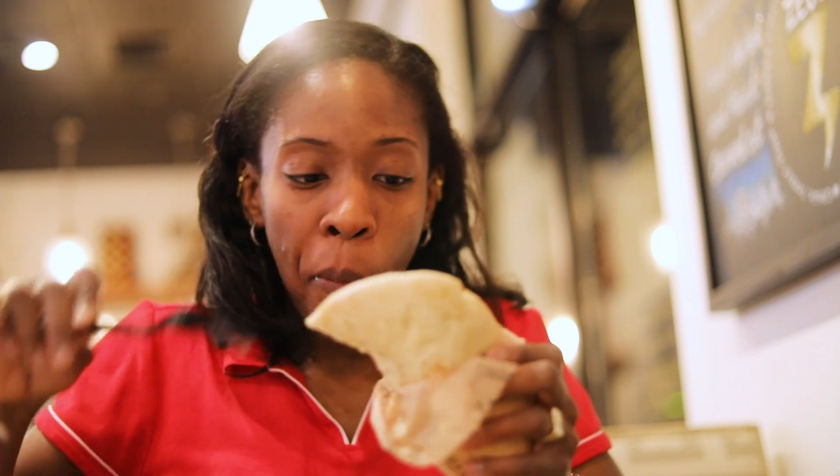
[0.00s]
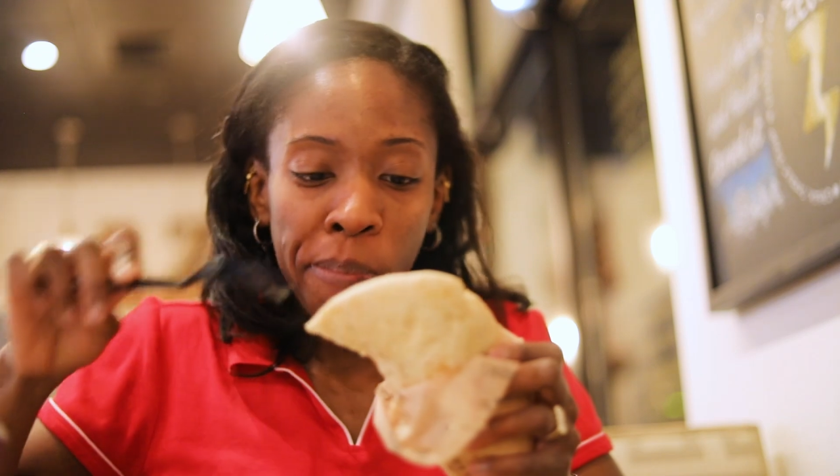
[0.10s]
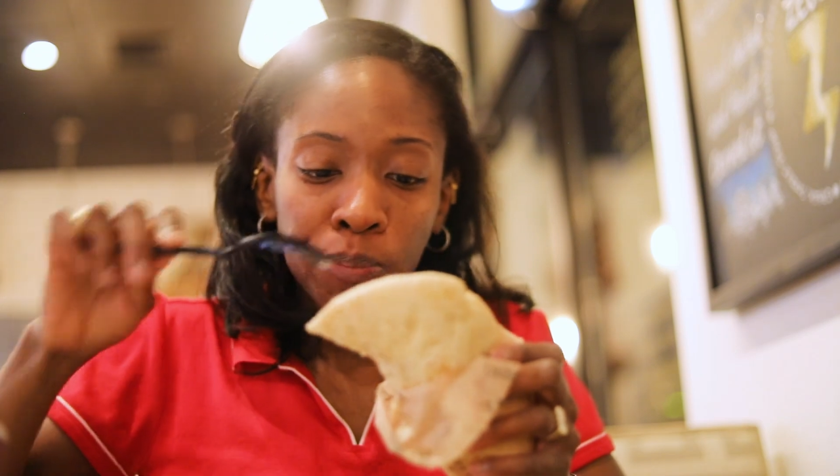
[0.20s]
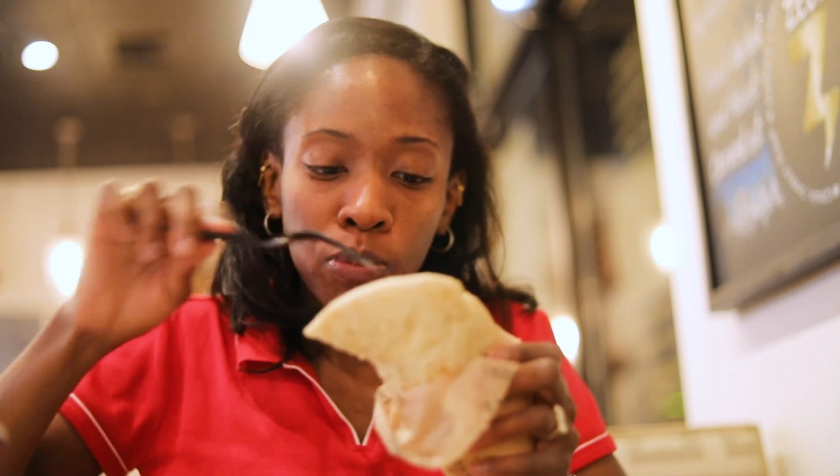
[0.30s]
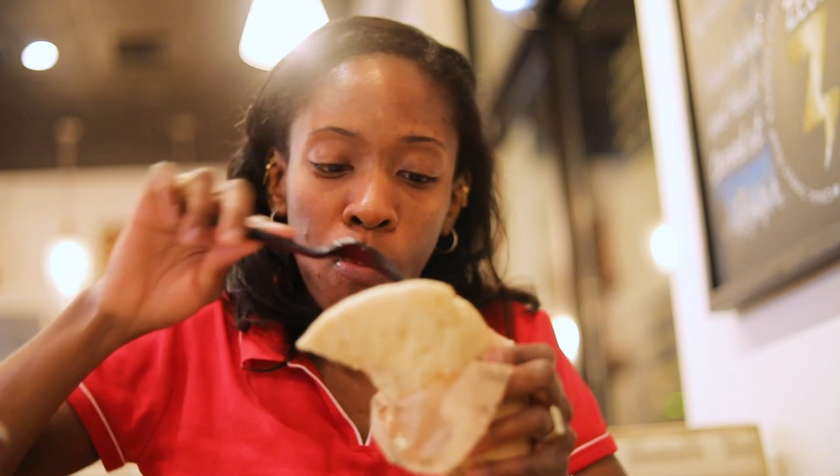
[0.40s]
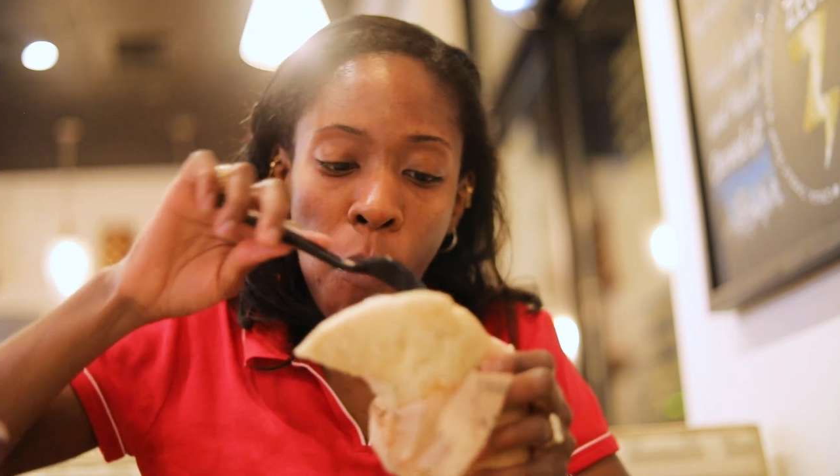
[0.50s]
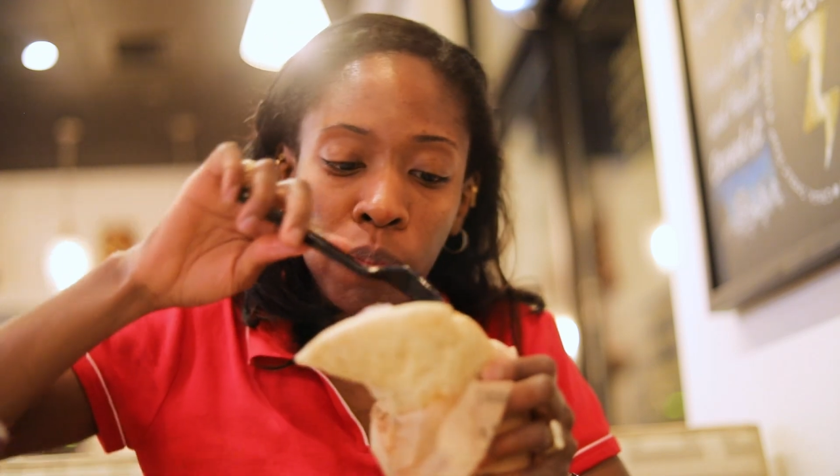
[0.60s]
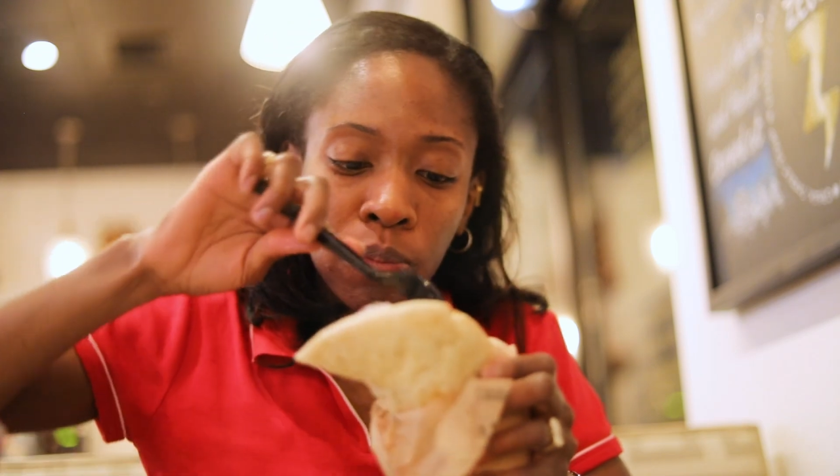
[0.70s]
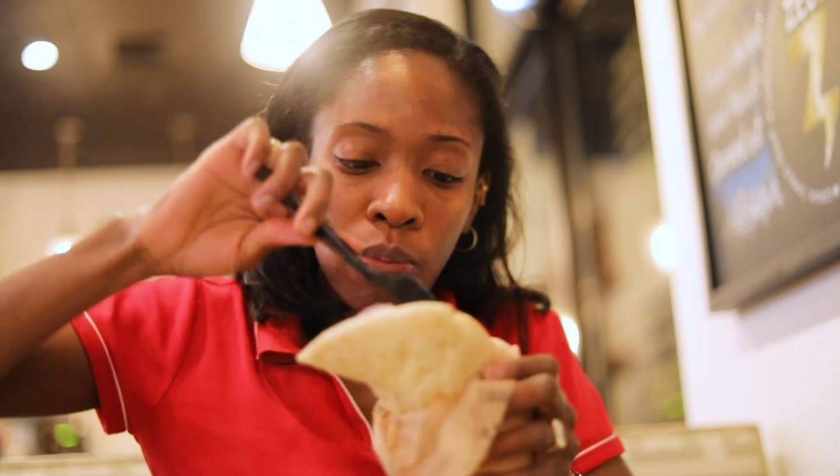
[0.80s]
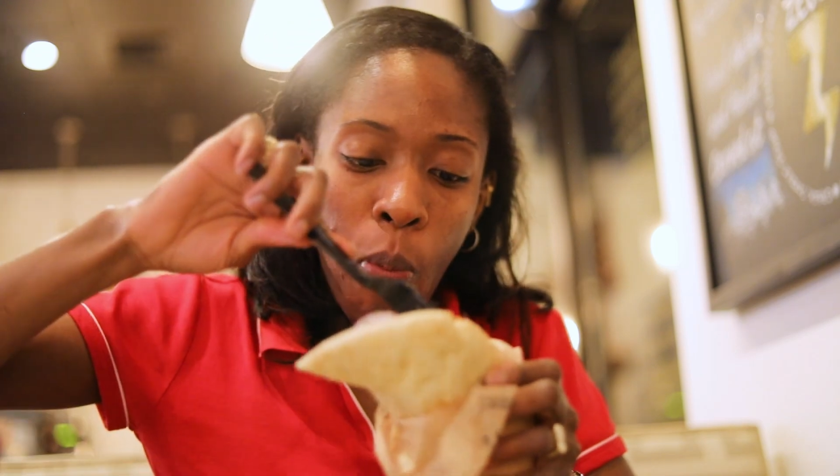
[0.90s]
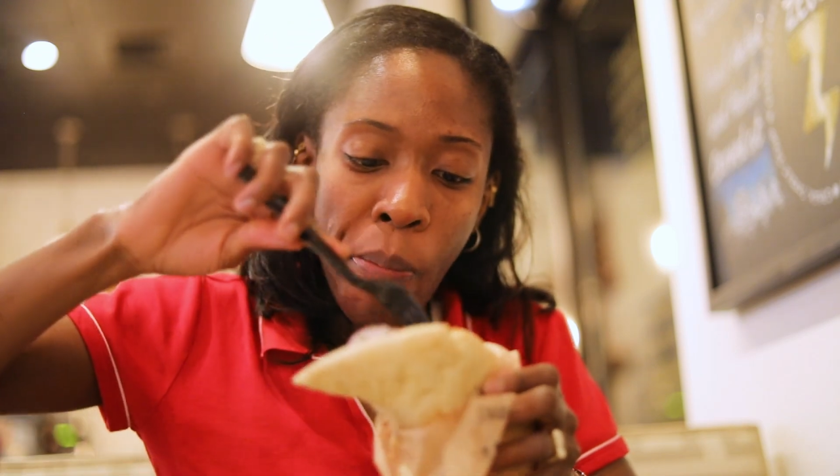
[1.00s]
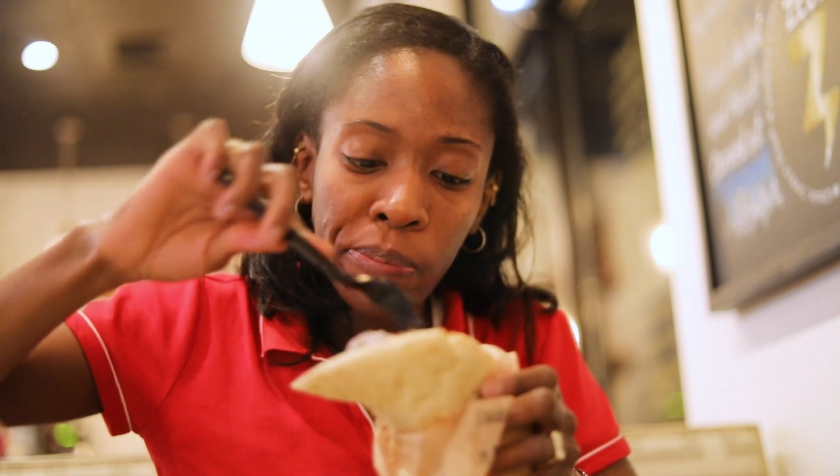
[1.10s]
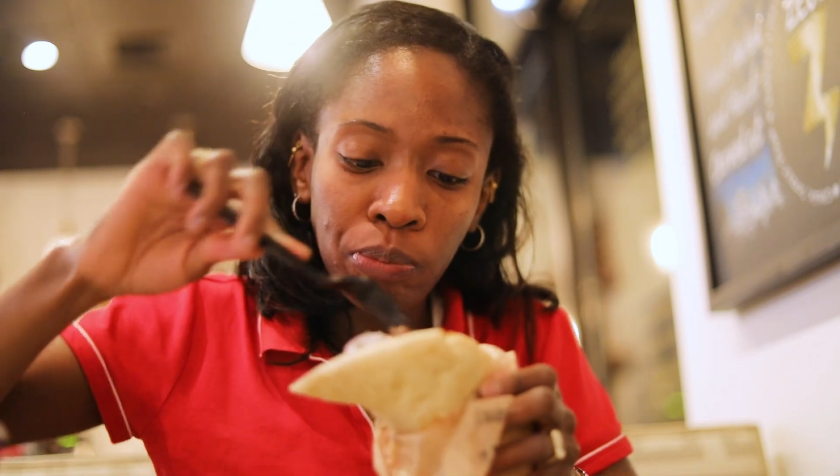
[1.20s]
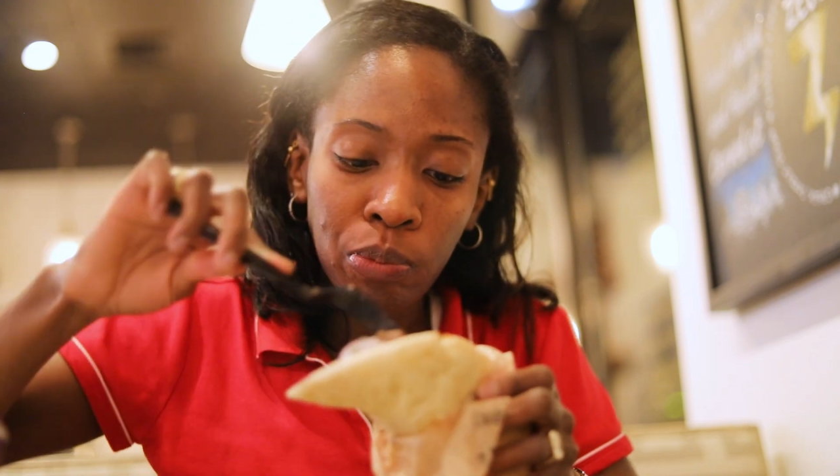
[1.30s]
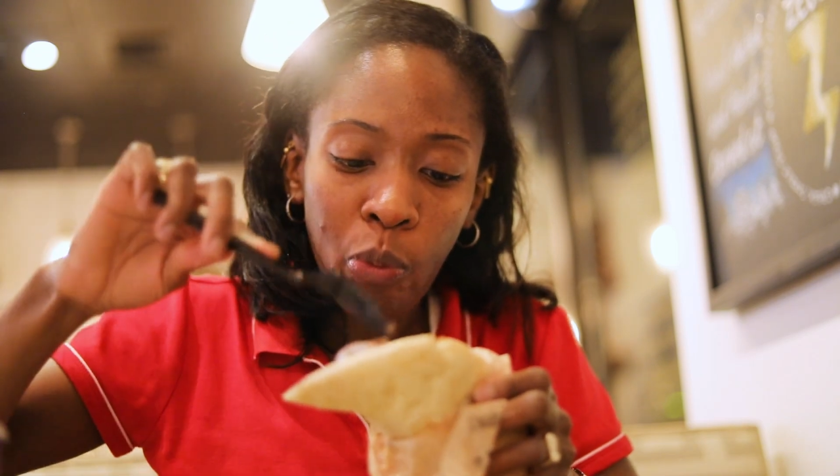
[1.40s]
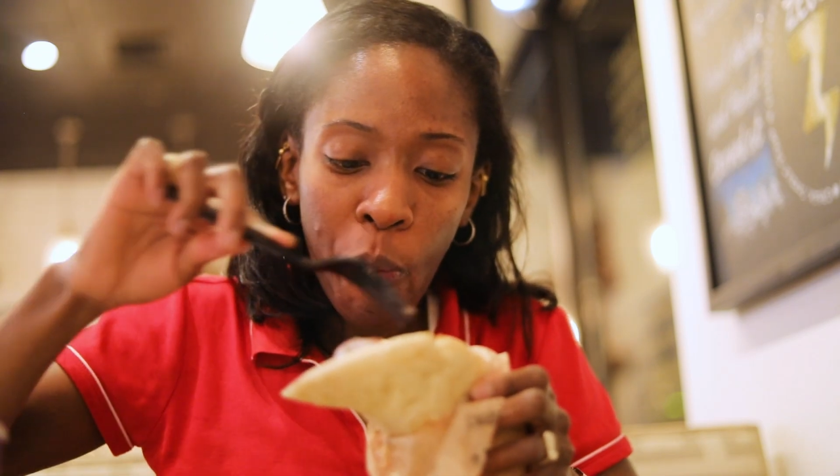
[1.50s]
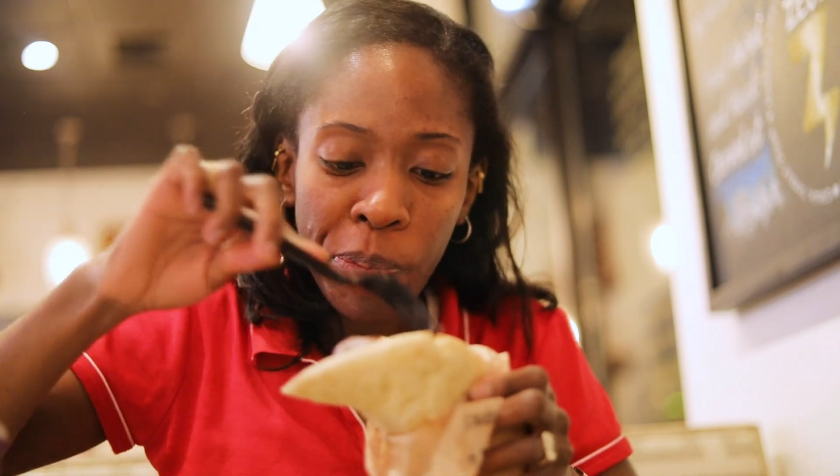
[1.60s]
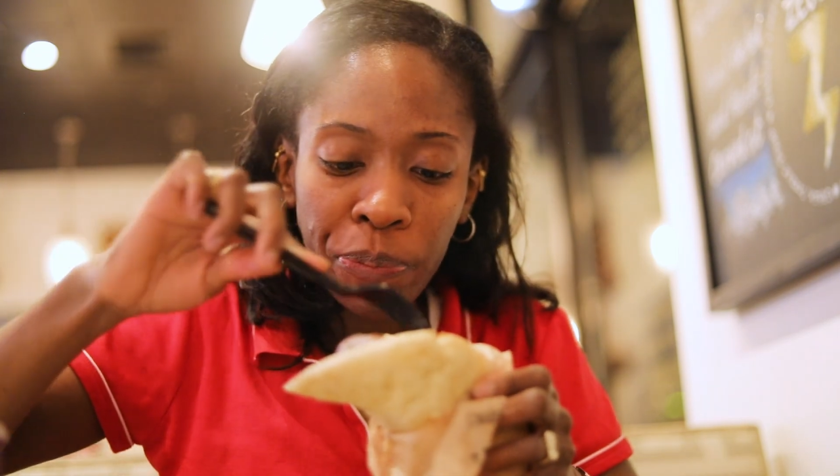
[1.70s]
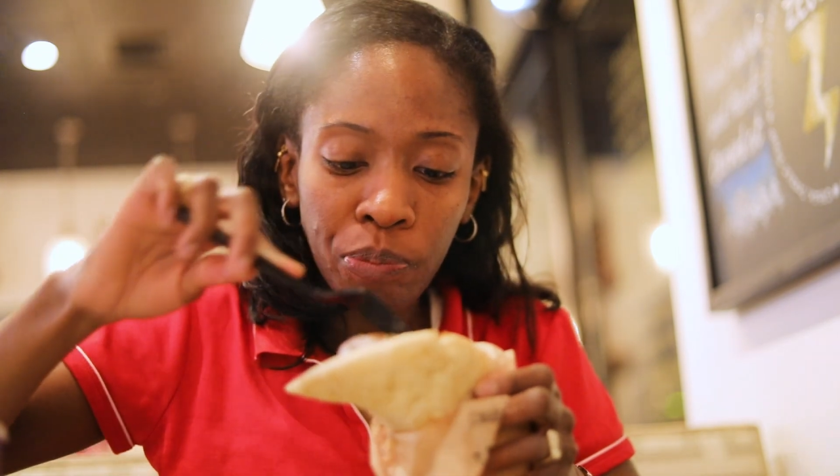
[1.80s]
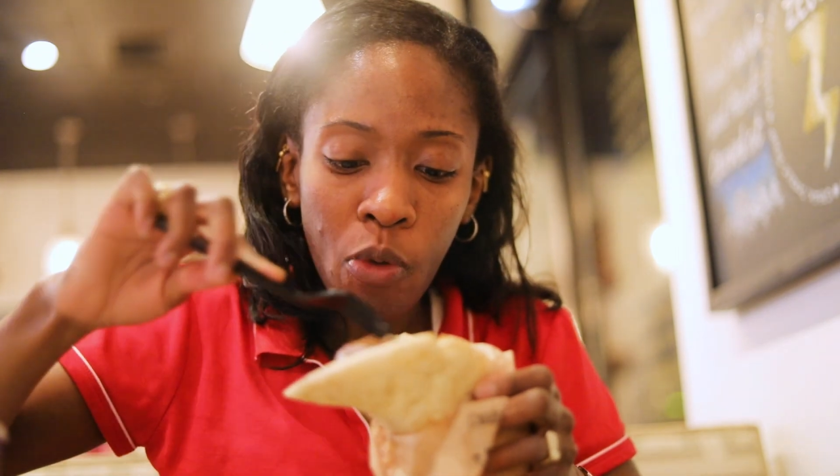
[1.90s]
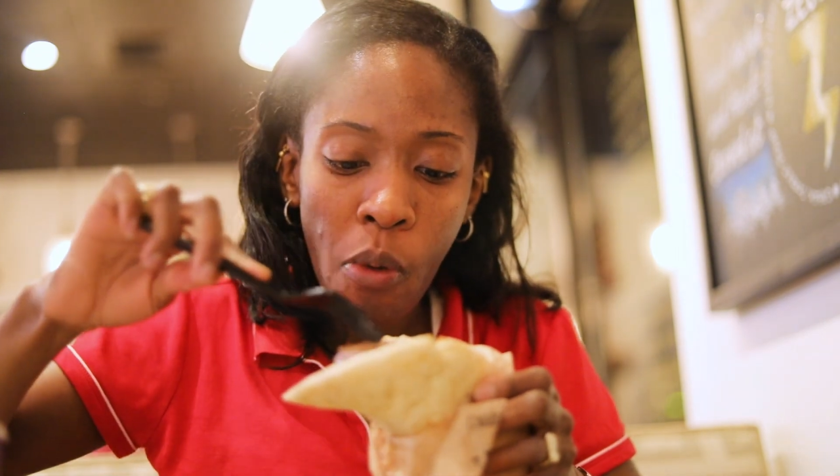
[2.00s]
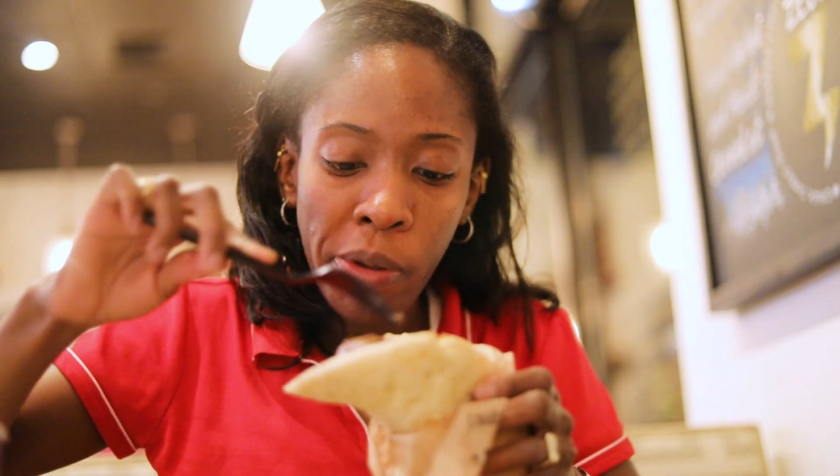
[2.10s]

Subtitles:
really nice combination of textures.